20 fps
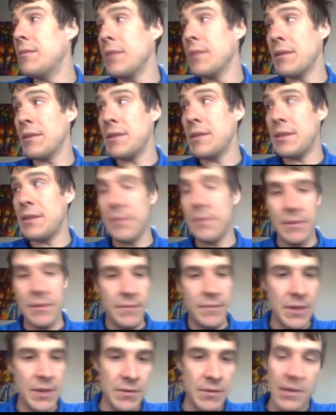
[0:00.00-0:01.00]
going to
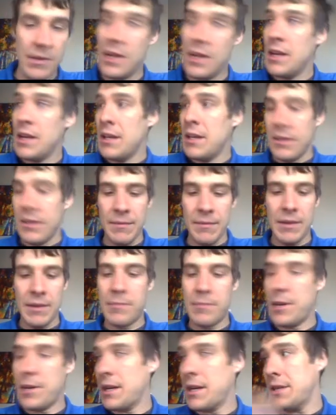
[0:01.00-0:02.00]
review. So I'm going
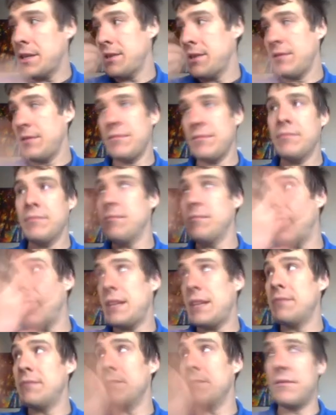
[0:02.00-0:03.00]
to pause,
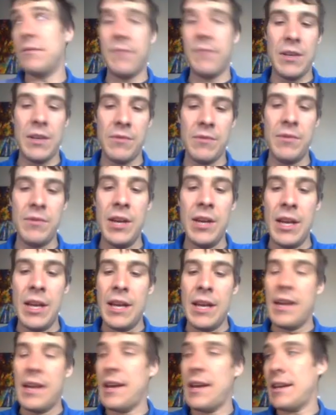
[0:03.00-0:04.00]
write review,
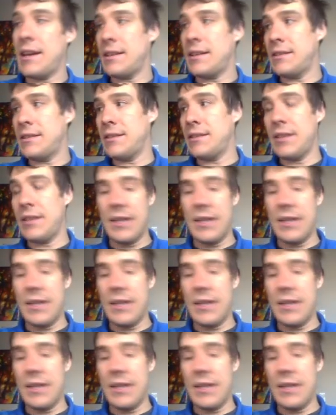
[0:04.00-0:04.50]
and